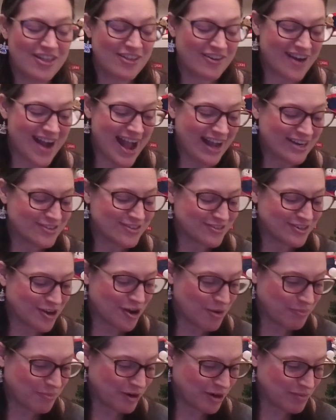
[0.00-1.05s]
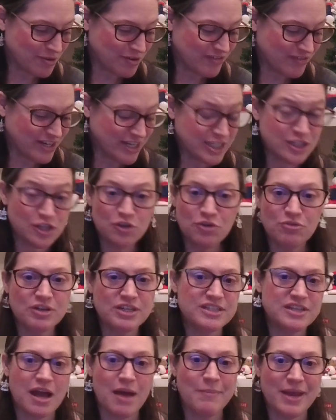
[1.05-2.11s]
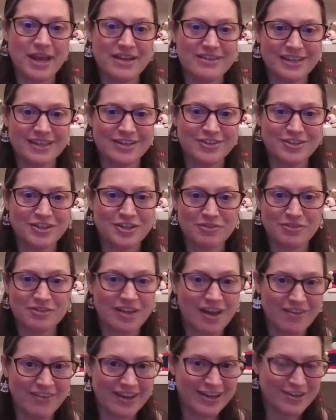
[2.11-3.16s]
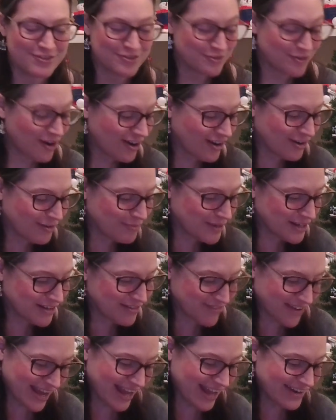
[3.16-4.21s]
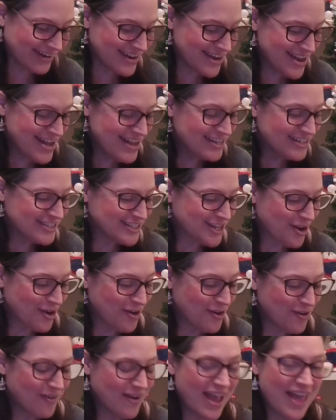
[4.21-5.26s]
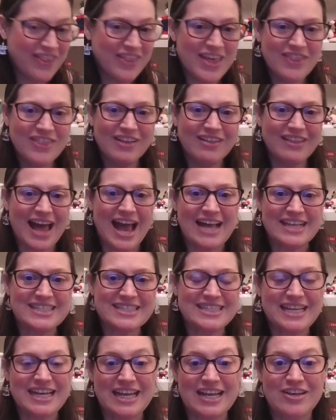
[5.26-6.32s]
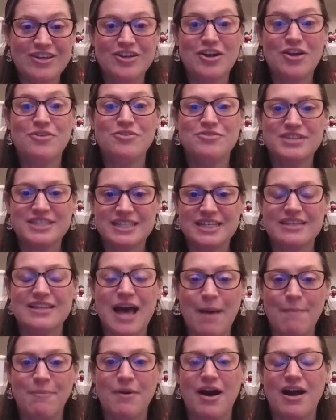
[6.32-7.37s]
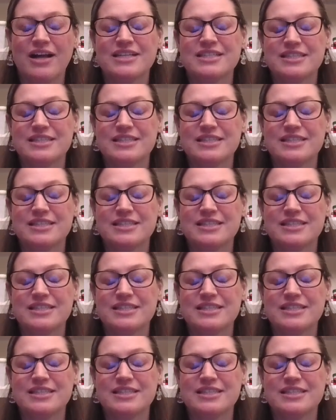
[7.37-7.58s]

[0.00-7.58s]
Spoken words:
actor in Hallmark movies who was amazing too. Love Andrew Walker, big fan. So, and then the last scene, you see that box.